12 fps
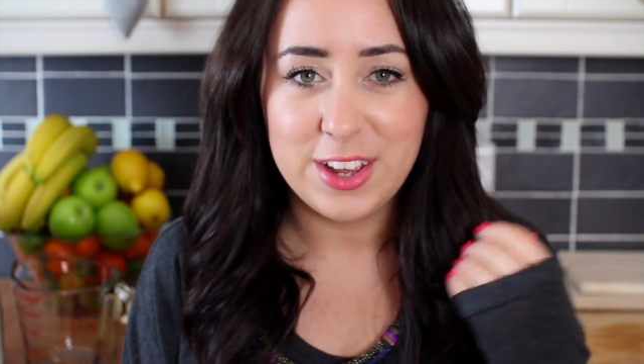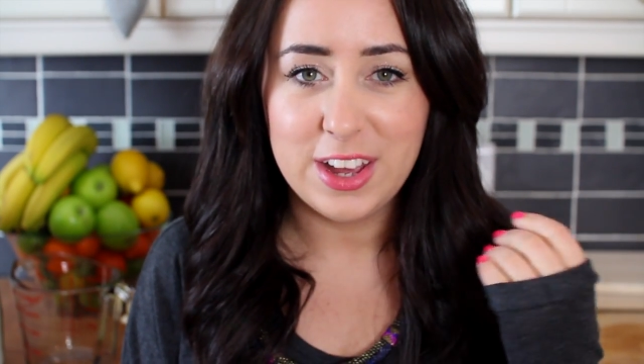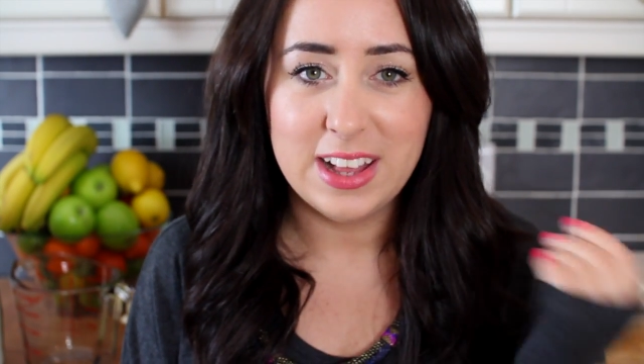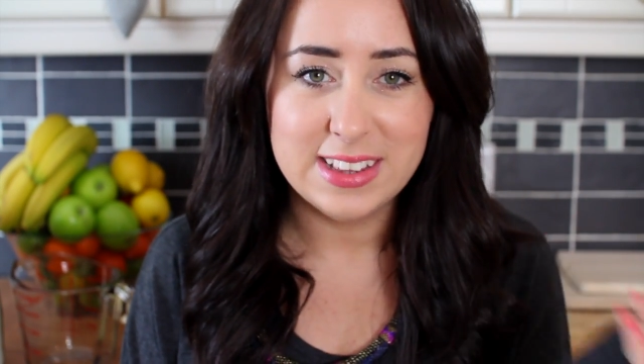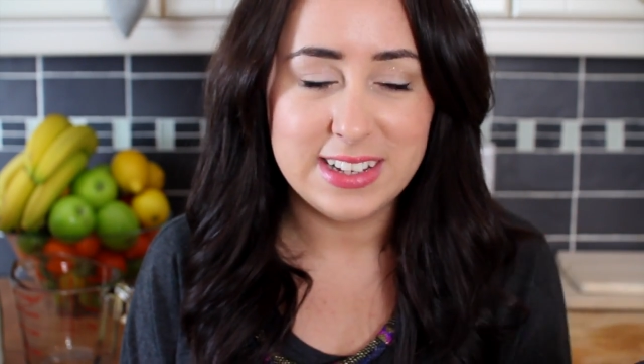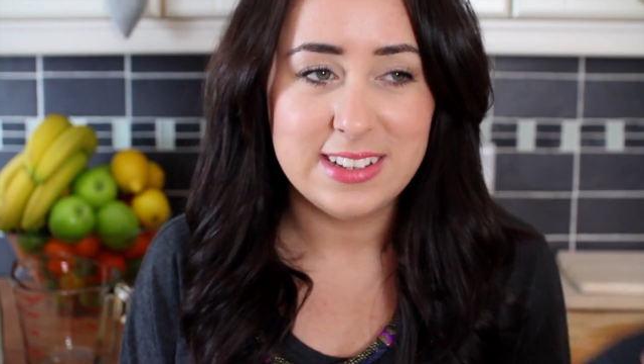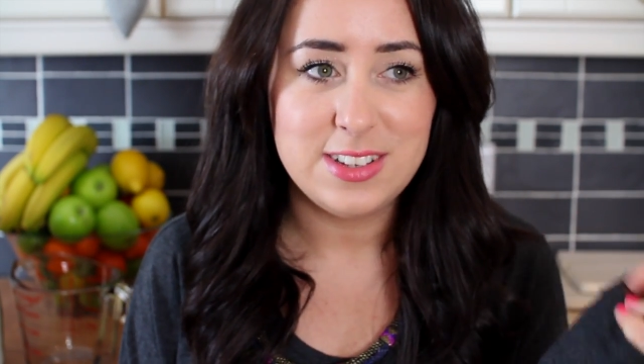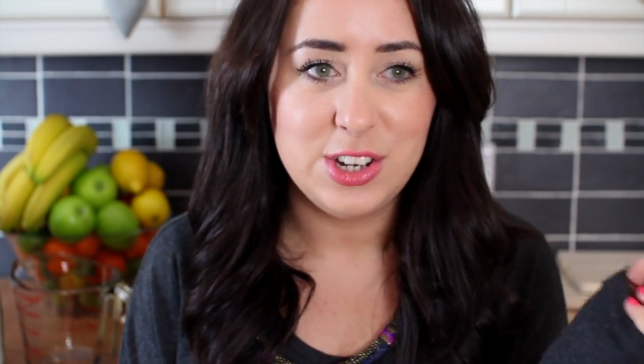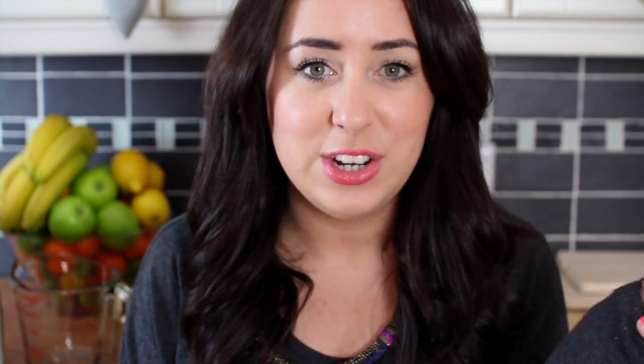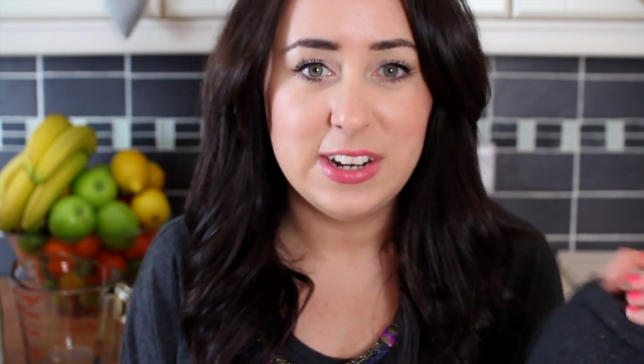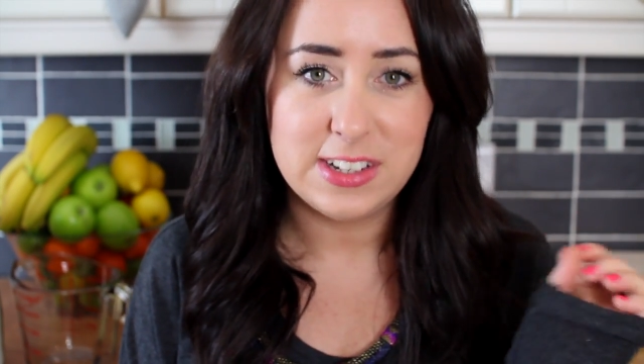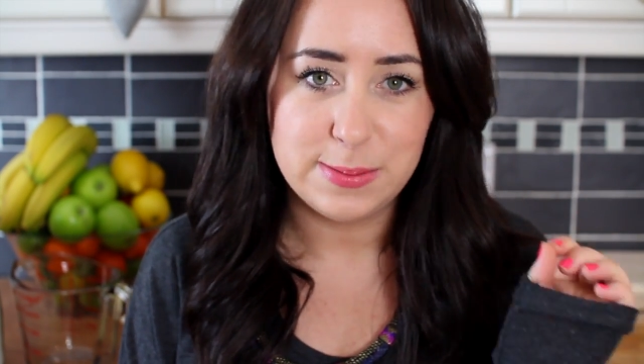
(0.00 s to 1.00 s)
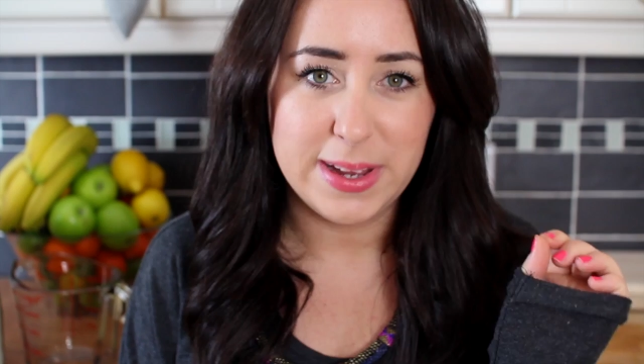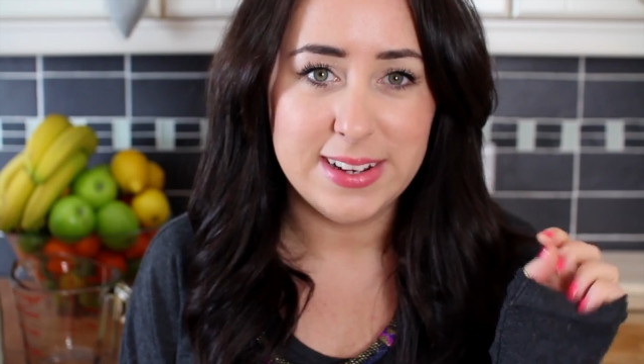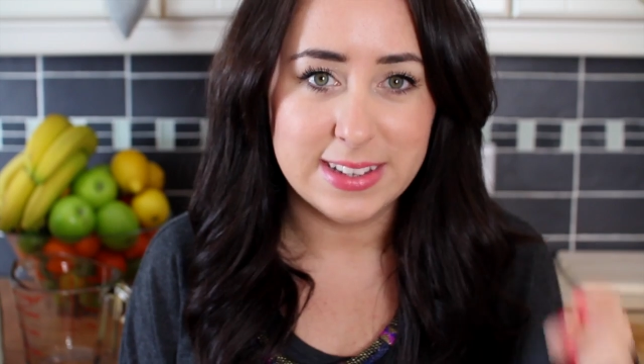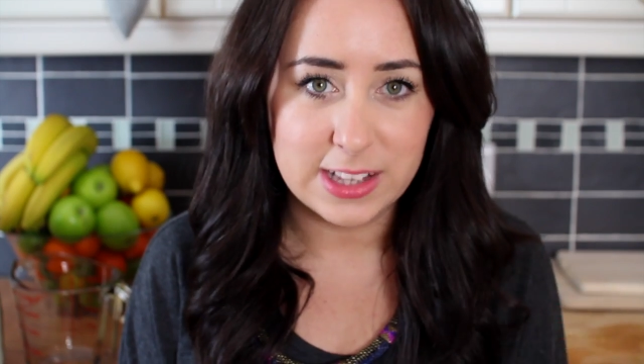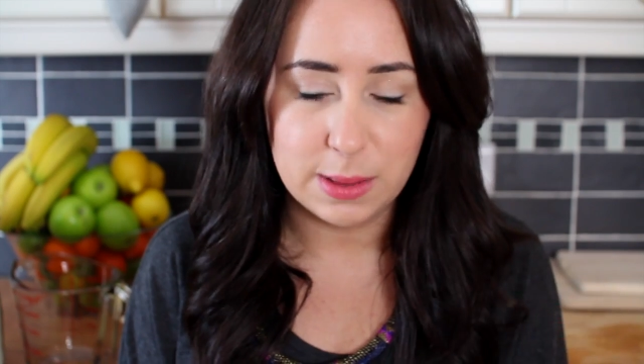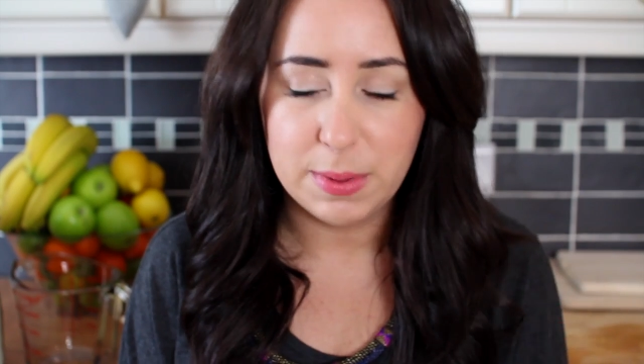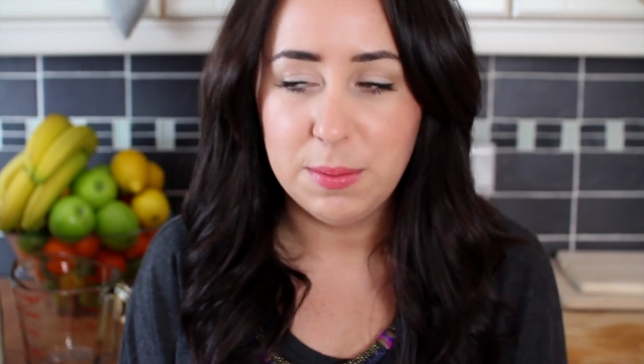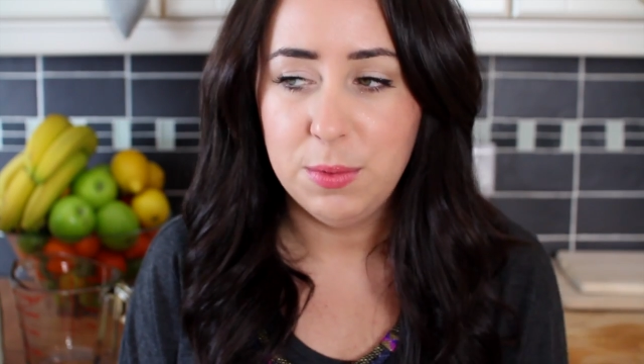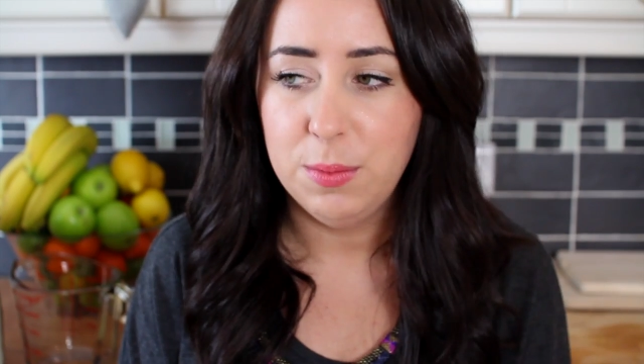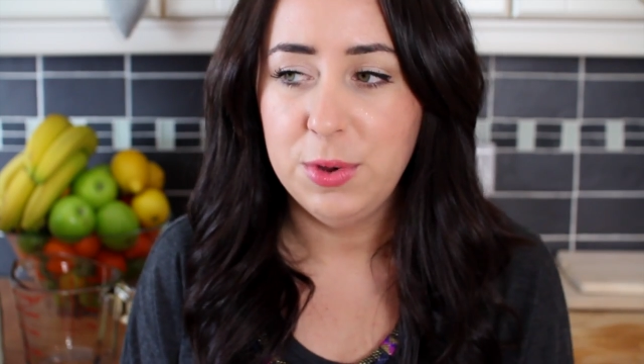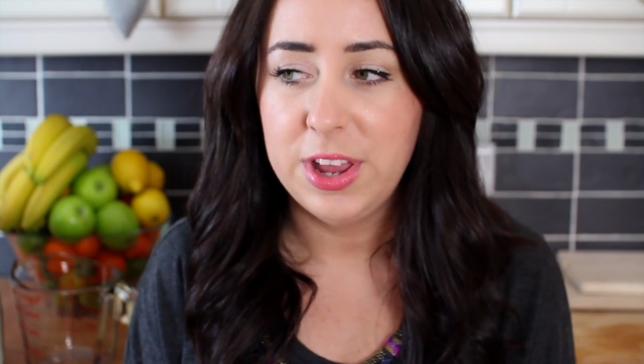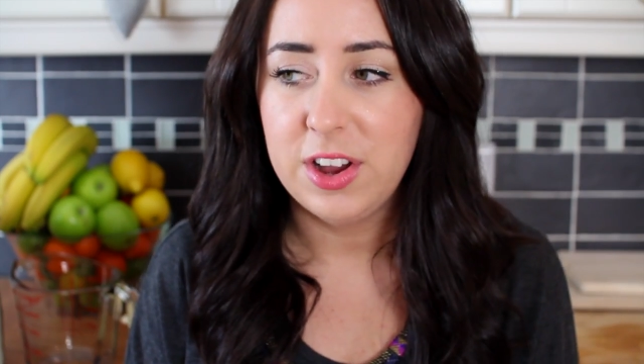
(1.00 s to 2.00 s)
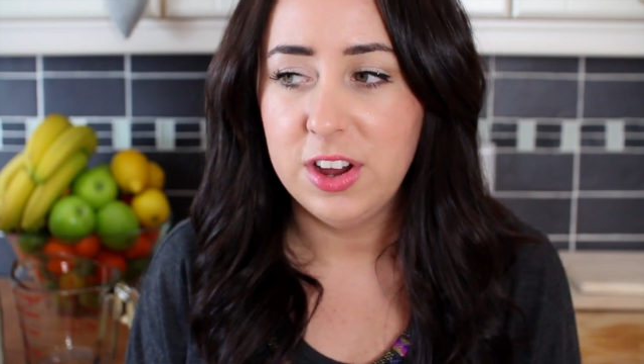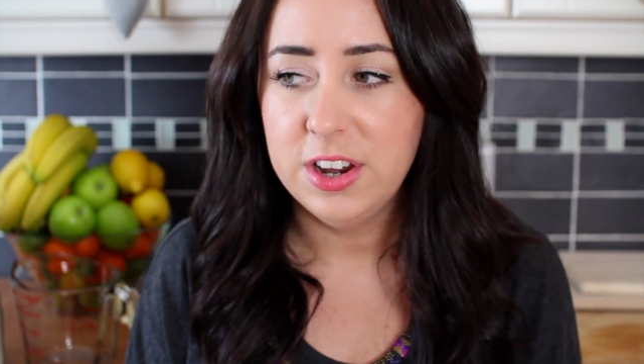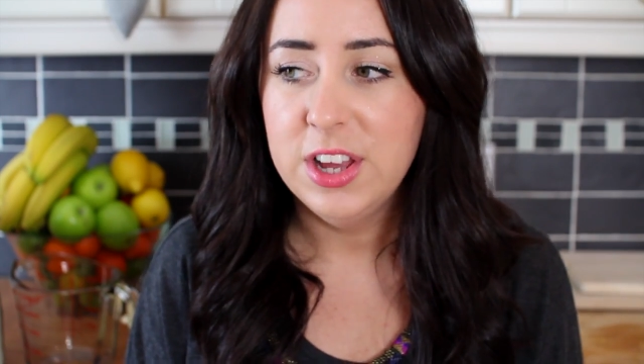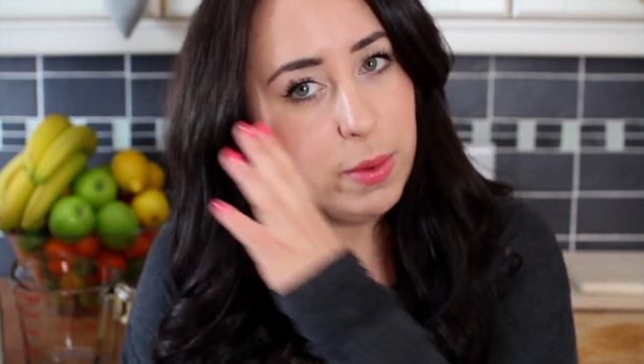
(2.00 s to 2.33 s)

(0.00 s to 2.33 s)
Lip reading: at least you need to spend a little bit more money on.